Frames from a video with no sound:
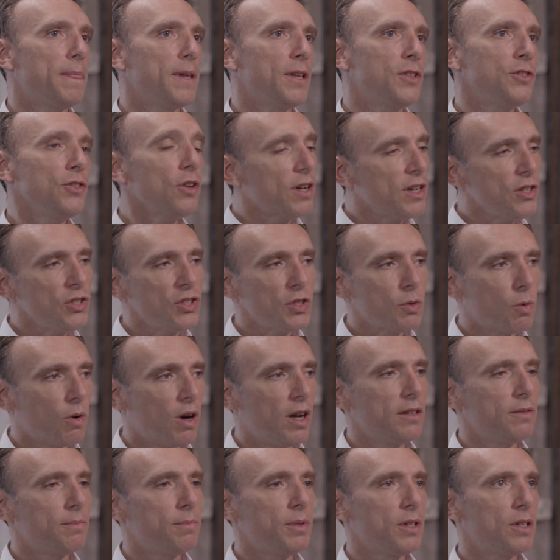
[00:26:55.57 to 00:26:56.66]
It's not an easy
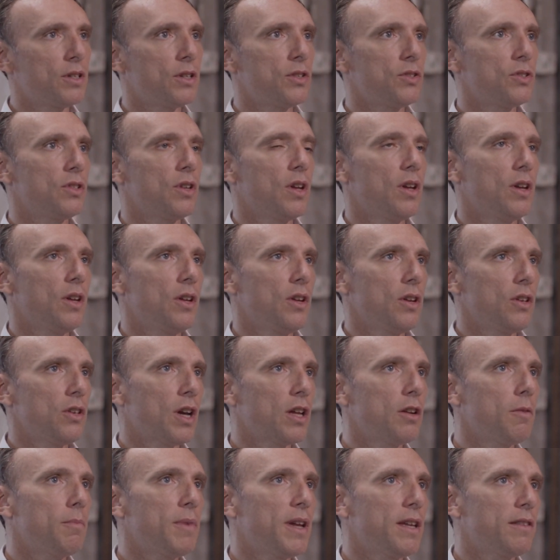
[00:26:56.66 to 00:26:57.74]
one because you
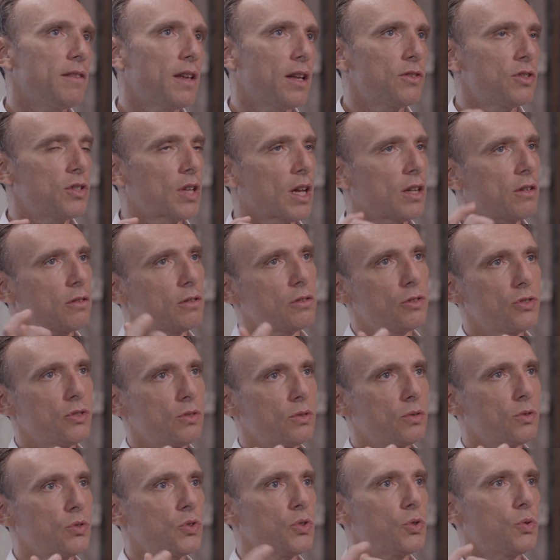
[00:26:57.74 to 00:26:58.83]
had to make that
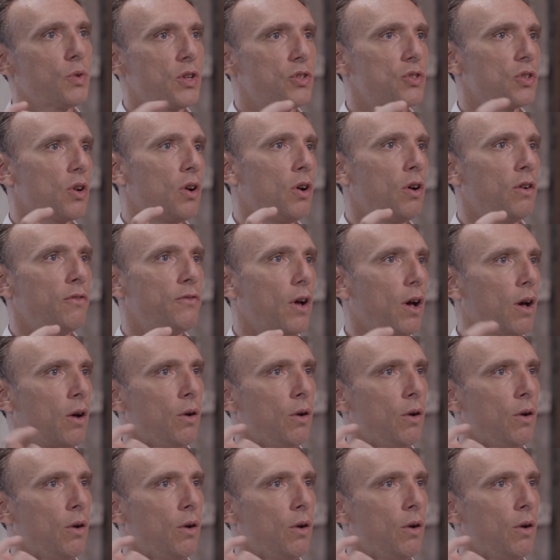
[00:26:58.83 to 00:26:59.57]
psychological switch of,